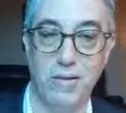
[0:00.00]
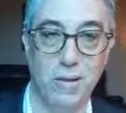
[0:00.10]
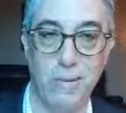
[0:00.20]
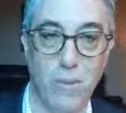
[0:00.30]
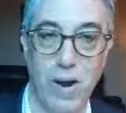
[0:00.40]

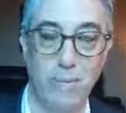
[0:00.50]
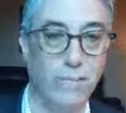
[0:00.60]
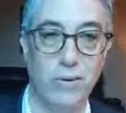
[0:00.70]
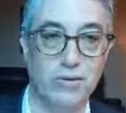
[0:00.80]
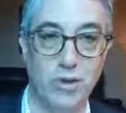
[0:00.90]
the brand
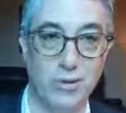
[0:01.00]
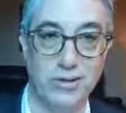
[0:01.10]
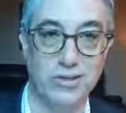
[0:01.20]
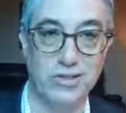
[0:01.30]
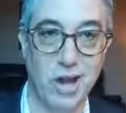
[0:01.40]
builds on
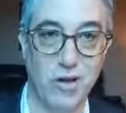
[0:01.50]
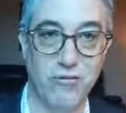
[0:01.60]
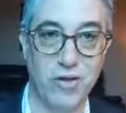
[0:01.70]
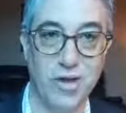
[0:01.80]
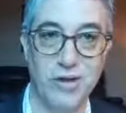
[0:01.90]

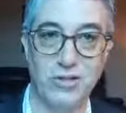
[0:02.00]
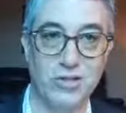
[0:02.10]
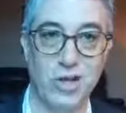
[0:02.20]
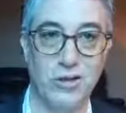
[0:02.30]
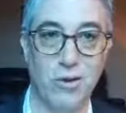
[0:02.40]
itself
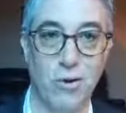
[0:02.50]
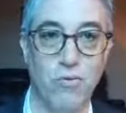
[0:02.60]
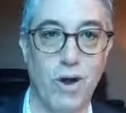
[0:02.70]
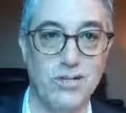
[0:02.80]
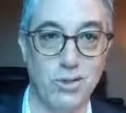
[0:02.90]
just like there are
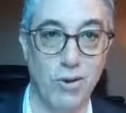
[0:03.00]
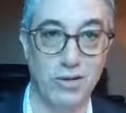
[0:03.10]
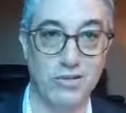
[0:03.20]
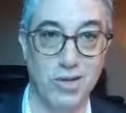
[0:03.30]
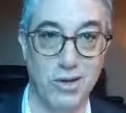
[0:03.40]

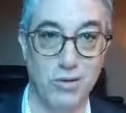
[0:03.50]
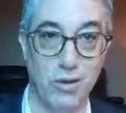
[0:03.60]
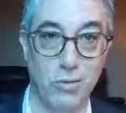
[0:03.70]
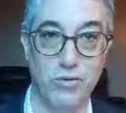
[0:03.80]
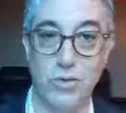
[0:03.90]
restaurants that you
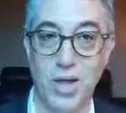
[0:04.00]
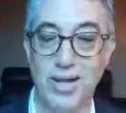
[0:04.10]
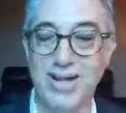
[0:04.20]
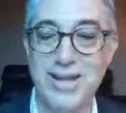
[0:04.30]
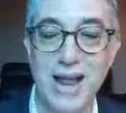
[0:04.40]
go to
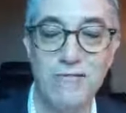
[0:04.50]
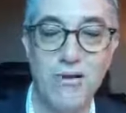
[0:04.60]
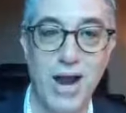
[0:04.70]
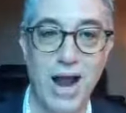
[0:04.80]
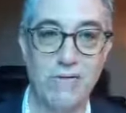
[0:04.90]
that
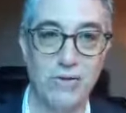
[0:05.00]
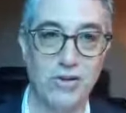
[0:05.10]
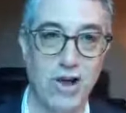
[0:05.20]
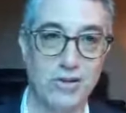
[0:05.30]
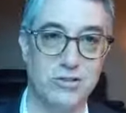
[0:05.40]
never
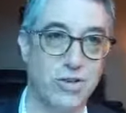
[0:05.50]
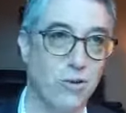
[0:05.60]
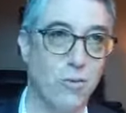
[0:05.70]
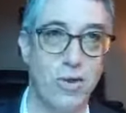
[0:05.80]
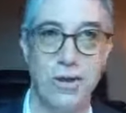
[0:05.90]
advertise. You
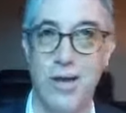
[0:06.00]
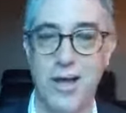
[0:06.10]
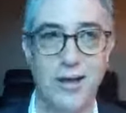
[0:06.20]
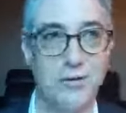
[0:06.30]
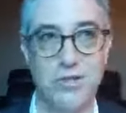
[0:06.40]
know, we
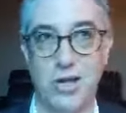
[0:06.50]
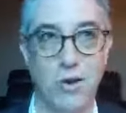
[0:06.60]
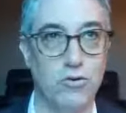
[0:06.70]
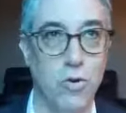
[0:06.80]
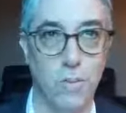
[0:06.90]
used to
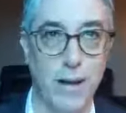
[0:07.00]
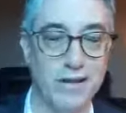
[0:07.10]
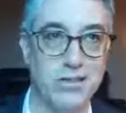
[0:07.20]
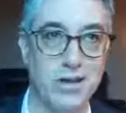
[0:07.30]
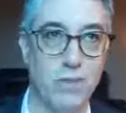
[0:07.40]
go to a
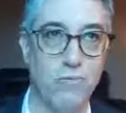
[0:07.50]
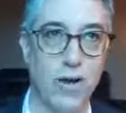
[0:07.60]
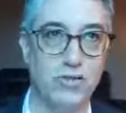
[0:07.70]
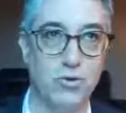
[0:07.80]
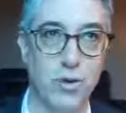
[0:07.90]
Mexican
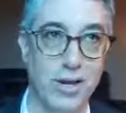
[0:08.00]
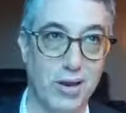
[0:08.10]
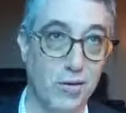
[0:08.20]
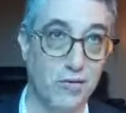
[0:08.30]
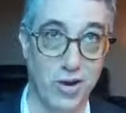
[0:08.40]
restaurant
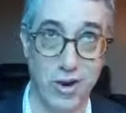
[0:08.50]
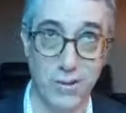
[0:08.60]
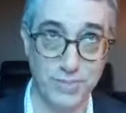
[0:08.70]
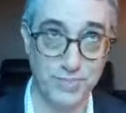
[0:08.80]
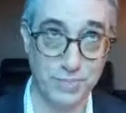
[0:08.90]
years ago